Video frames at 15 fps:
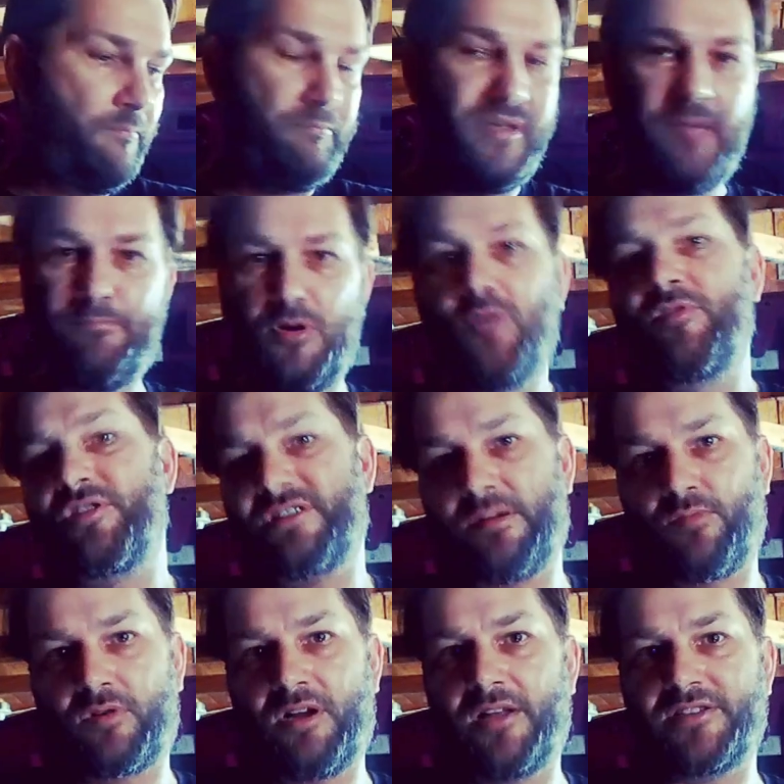be a boomer
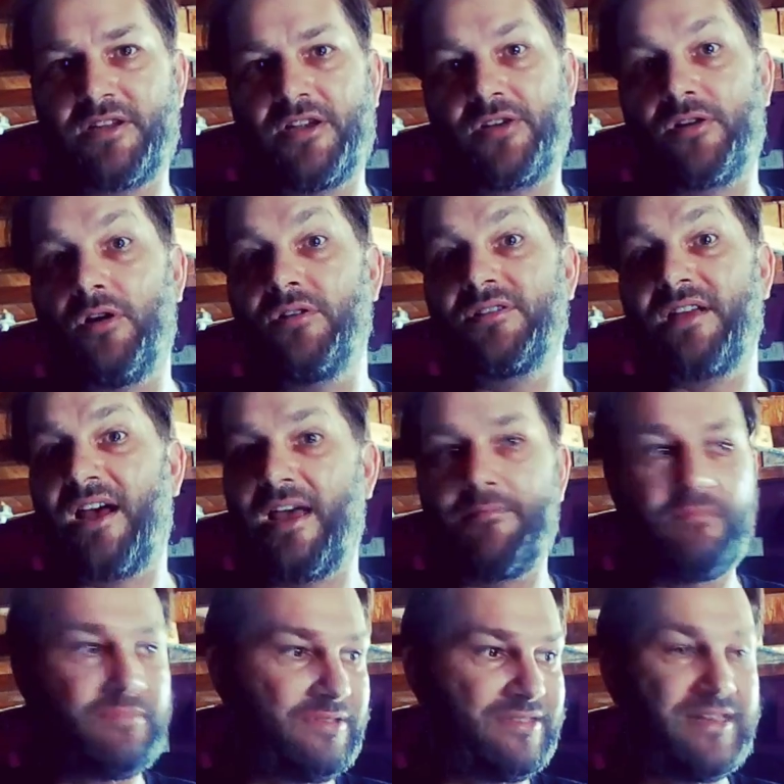somewhere else on your own
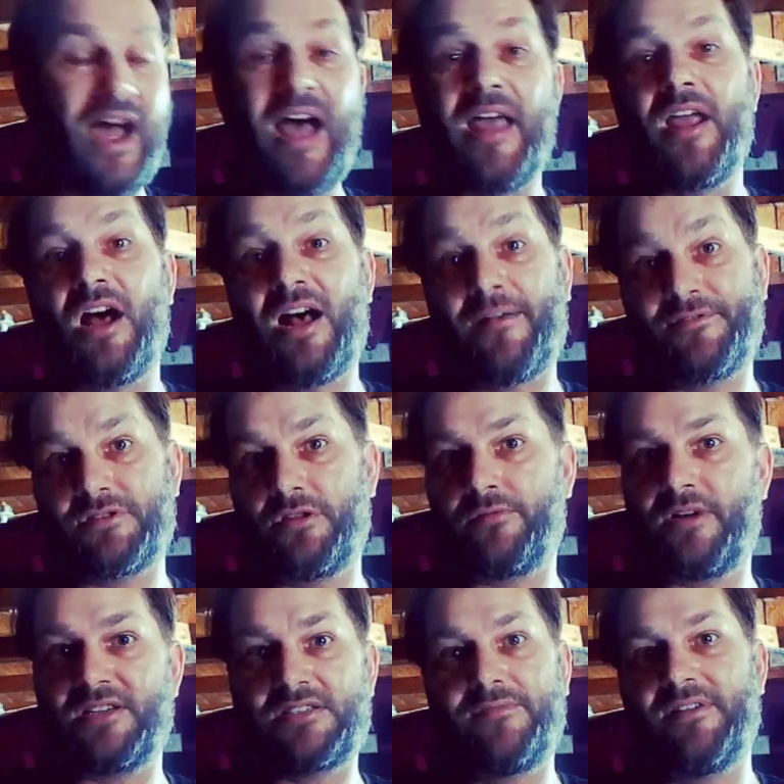time move to france the
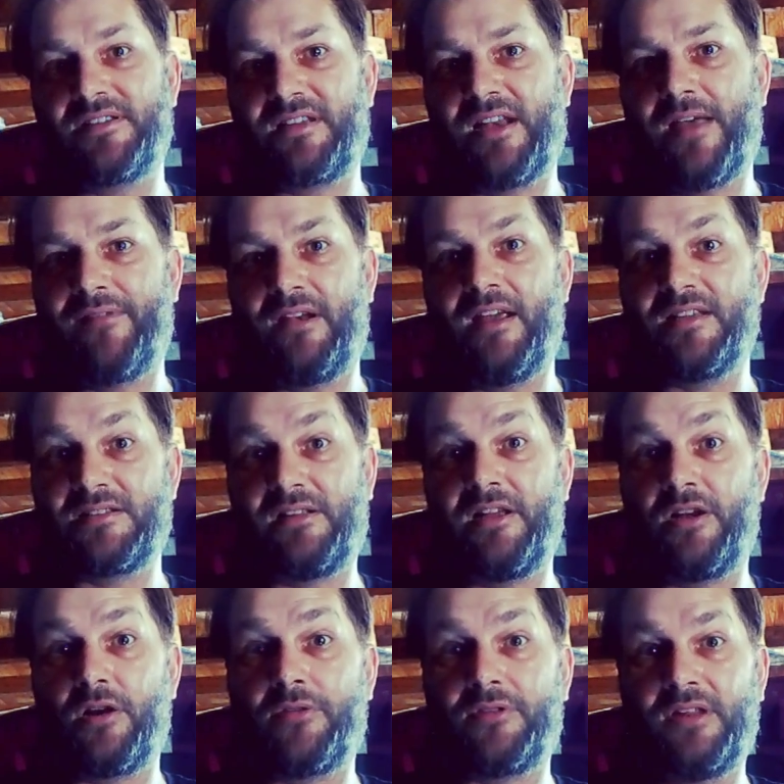rest of us can have a nice
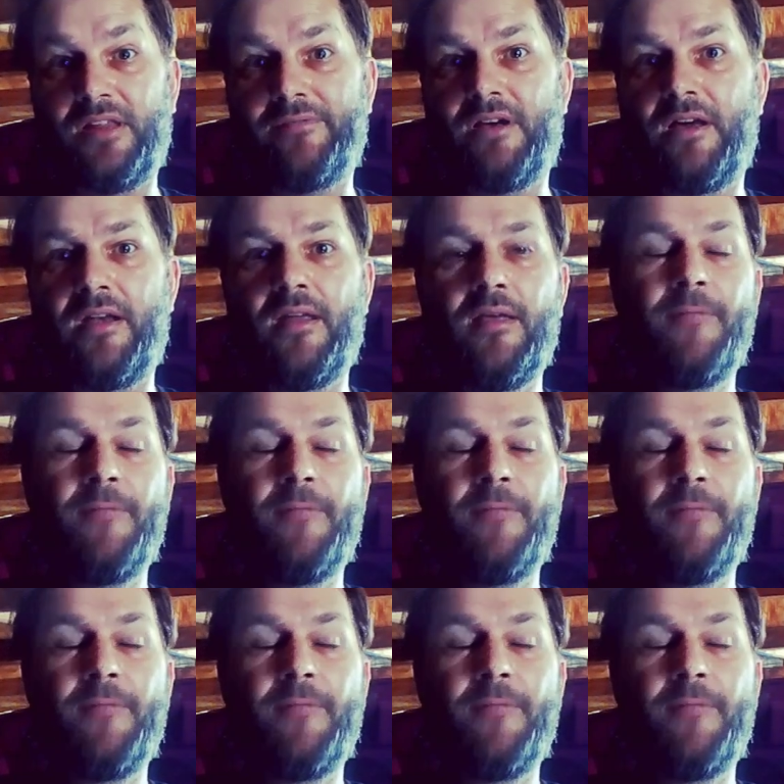clean earth to live on